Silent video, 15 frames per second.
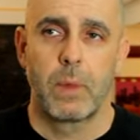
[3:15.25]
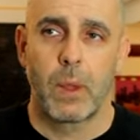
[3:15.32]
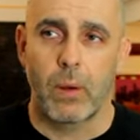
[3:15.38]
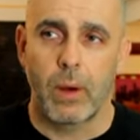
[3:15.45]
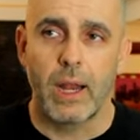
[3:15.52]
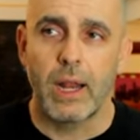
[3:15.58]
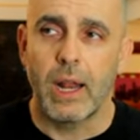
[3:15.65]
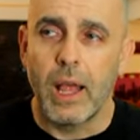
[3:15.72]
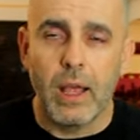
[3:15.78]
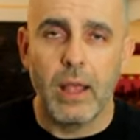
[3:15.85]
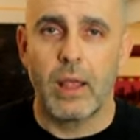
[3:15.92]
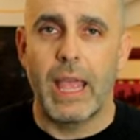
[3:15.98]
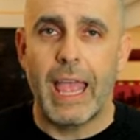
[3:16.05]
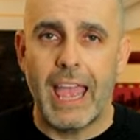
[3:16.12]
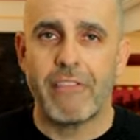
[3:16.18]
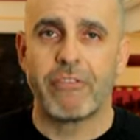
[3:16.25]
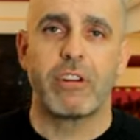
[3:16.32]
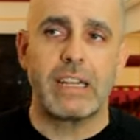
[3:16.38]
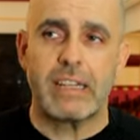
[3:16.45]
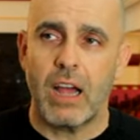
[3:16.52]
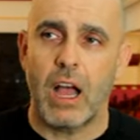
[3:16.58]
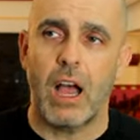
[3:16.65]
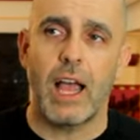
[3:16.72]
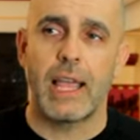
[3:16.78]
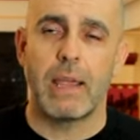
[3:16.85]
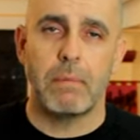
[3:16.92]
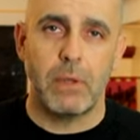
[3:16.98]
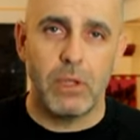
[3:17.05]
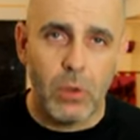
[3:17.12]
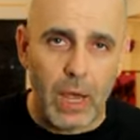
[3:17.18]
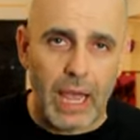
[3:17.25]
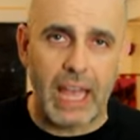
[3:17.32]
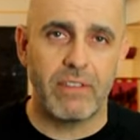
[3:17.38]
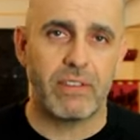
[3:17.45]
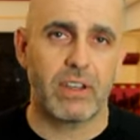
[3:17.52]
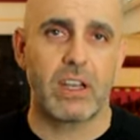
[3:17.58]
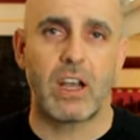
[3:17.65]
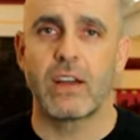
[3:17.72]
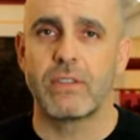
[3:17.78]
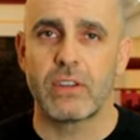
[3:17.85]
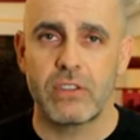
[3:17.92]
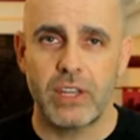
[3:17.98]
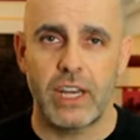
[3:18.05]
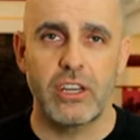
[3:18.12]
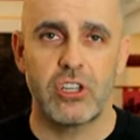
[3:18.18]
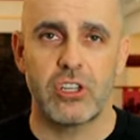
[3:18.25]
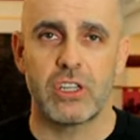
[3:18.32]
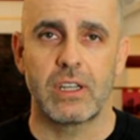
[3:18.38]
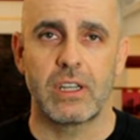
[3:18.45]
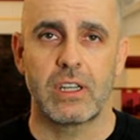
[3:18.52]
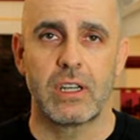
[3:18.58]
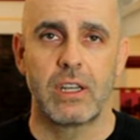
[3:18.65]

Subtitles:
All right? Every time you have a conversation,